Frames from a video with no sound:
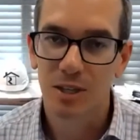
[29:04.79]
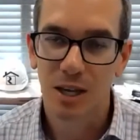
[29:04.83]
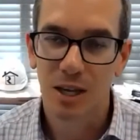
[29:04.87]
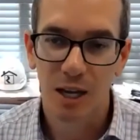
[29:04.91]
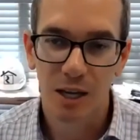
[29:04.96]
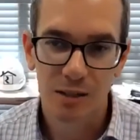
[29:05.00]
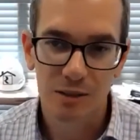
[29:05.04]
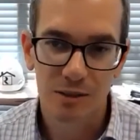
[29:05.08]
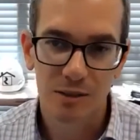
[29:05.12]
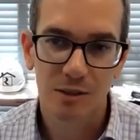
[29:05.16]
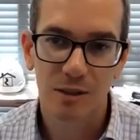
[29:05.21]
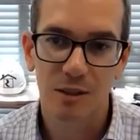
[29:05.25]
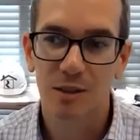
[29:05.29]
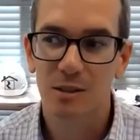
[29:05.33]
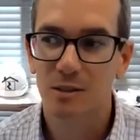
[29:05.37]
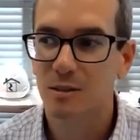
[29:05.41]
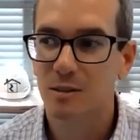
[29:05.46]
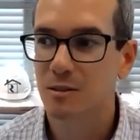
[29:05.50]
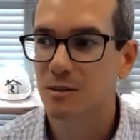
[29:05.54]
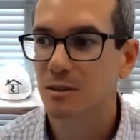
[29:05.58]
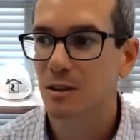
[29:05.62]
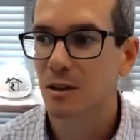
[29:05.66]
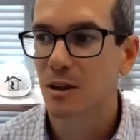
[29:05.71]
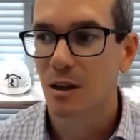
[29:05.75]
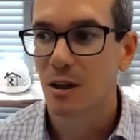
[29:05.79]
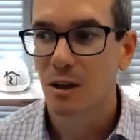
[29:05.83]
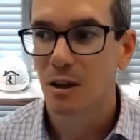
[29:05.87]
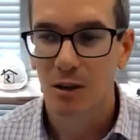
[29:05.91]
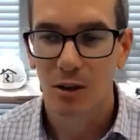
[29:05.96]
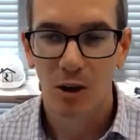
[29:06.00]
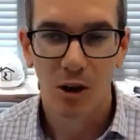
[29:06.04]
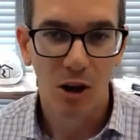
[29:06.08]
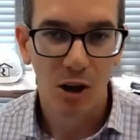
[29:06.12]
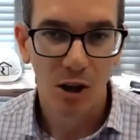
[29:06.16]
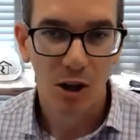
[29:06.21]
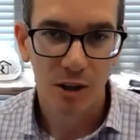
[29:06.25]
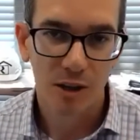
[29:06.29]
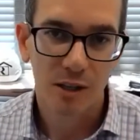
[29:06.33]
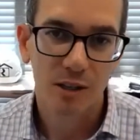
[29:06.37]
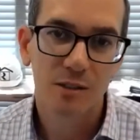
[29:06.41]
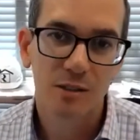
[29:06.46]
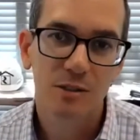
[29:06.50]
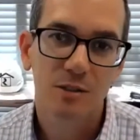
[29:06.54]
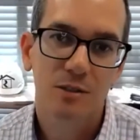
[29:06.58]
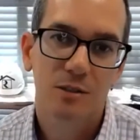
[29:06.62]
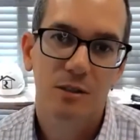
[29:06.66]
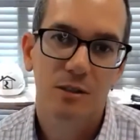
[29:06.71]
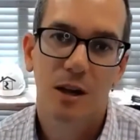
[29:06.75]
Text us, call
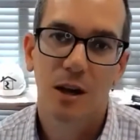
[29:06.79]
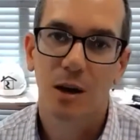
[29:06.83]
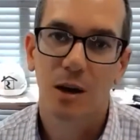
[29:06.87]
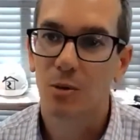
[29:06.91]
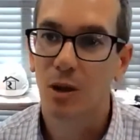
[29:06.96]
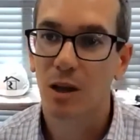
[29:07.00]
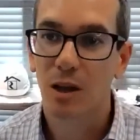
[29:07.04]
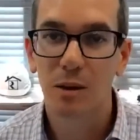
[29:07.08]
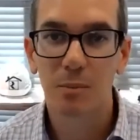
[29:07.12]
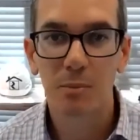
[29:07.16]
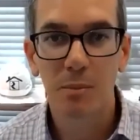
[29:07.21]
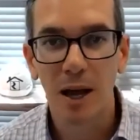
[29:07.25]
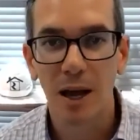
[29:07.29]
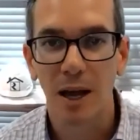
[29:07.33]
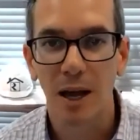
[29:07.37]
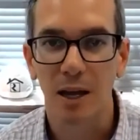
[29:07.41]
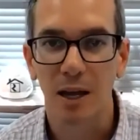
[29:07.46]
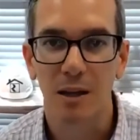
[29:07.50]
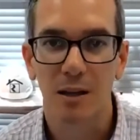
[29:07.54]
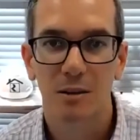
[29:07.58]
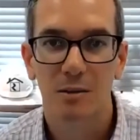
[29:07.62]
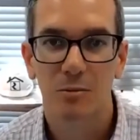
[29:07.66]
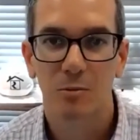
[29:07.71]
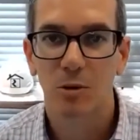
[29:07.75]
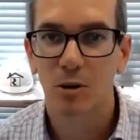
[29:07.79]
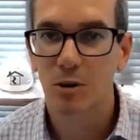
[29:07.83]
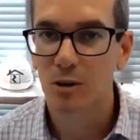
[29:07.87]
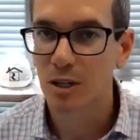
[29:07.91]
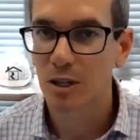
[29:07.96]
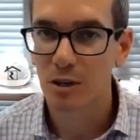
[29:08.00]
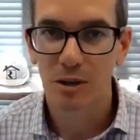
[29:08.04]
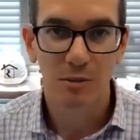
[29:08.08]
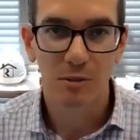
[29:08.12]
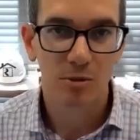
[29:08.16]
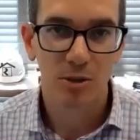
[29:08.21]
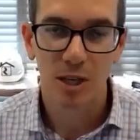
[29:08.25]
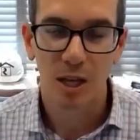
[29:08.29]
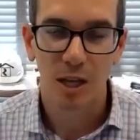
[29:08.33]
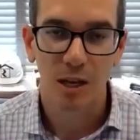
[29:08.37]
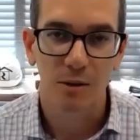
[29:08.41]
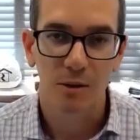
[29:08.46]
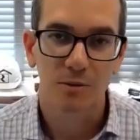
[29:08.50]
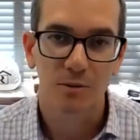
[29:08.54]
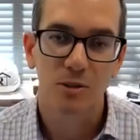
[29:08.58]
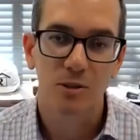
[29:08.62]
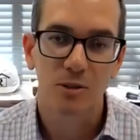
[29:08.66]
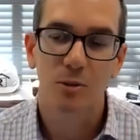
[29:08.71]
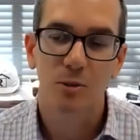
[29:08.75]
us, come by. We're here every
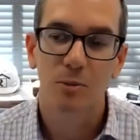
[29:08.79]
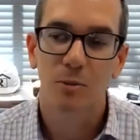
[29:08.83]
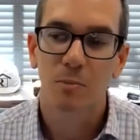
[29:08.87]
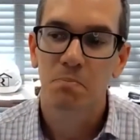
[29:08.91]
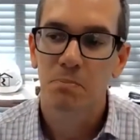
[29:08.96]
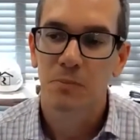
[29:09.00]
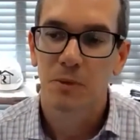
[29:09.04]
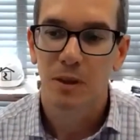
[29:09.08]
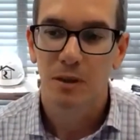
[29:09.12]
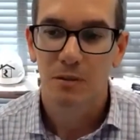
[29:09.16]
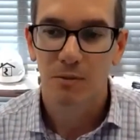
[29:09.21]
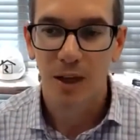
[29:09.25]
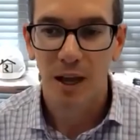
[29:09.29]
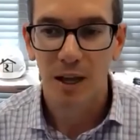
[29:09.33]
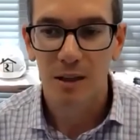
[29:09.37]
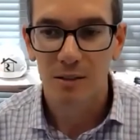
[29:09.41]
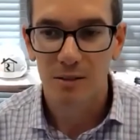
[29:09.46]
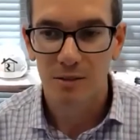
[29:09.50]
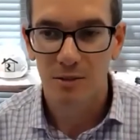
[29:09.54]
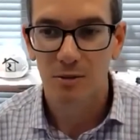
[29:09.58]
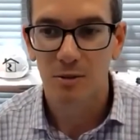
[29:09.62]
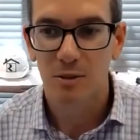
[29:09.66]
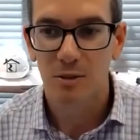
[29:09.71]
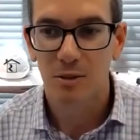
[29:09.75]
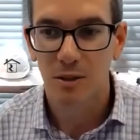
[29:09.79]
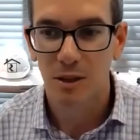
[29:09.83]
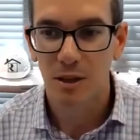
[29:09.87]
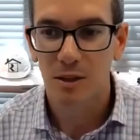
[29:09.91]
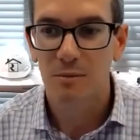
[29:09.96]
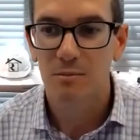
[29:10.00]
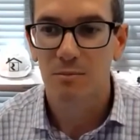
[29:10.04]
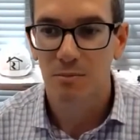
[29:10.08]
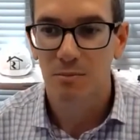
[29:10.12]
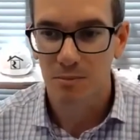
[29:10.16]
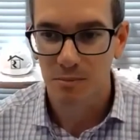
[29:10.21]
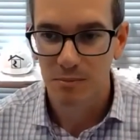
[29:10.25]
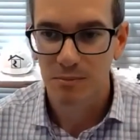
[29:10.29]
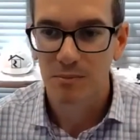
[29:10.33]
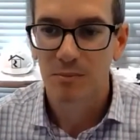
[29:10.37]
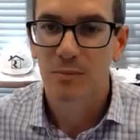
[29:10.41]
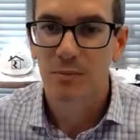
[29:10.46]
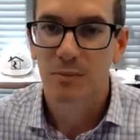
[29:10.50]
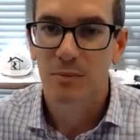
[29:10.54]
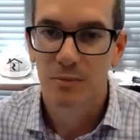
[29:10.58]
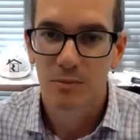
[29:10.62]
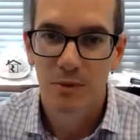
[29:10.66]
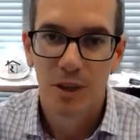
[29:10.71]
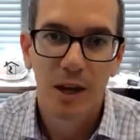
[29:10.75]
day. So that's sort of thing.
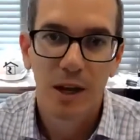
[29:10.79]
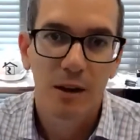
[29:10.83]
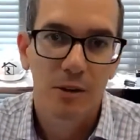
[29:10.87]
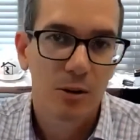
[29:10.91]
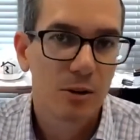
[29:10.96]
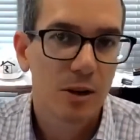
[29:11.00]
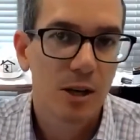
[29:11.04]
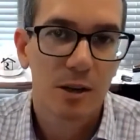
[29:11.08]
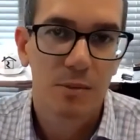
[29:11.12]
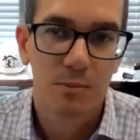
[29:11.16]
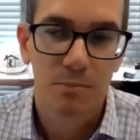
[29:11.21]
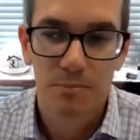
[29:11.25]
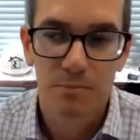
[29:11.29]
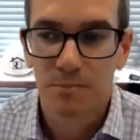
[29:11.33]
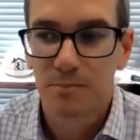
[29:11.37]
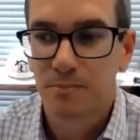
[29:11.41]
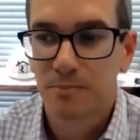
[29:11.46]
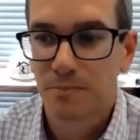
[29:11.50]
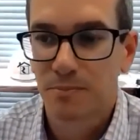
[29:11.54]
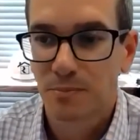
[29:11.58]
Yeah, go ahead.